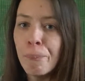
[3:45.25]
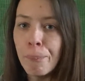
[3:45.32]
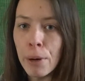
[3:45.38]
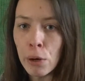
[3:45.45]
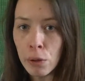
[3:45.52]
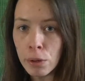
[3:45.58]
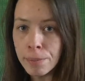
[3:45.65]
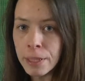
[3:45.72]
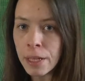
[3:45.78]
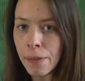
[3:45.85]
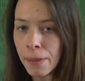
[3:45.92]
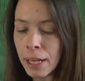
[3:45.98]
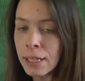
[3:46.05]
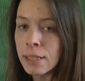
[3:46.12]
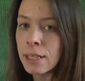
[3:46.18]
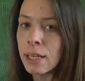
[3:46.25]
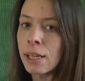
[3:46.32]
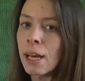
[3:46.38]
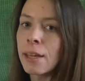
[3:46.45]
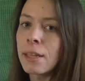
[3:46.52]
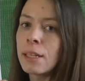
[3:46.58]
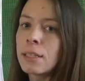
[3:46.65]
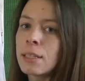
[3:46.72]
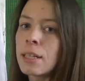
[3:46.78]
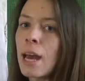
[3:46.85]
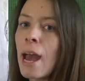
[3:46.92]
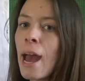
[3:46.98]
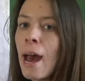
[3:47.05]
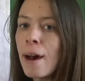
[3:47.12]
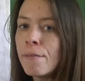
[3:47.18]
bulbs and things like that, things
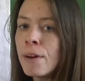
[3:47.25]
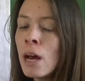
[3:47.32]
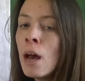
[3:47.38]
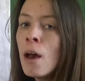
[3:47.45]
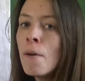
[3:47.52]
that have